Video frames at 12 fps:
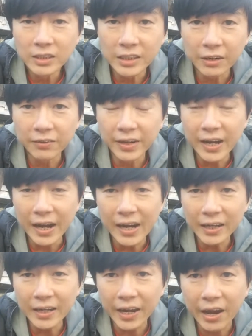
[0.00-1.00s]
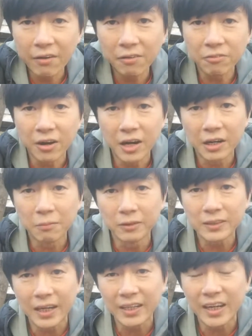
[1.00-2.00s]
Sherry, I like that caring for
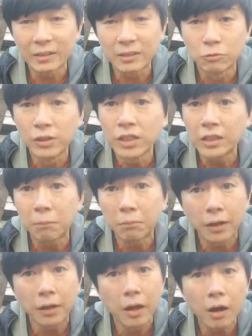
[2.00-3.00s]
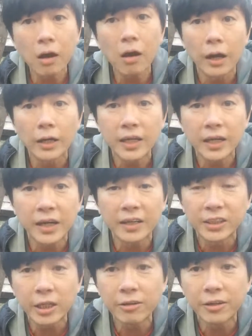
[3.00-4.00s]
animals like that. It's really something. Yeah,
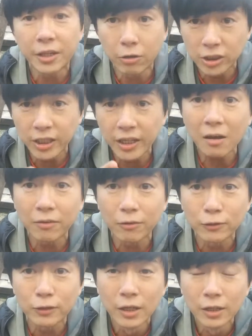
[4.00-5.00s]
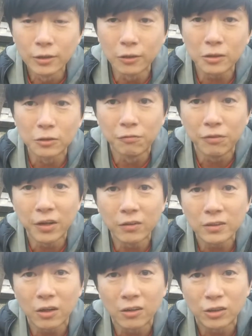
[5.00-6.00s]
exactly. Sherry, did you check out those 2
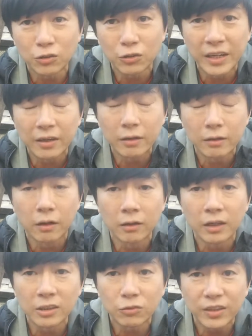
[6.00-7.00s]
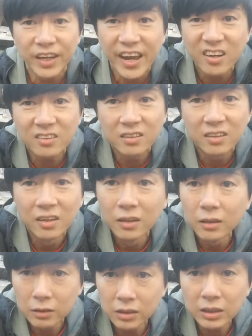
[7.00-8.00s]
videos on the street cats?
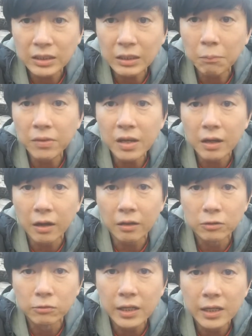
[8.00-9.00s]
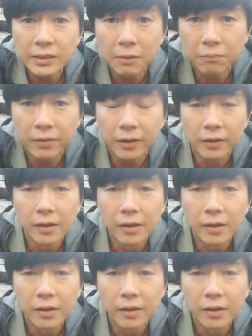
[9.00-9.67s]
It's just something, yeah, it's really something.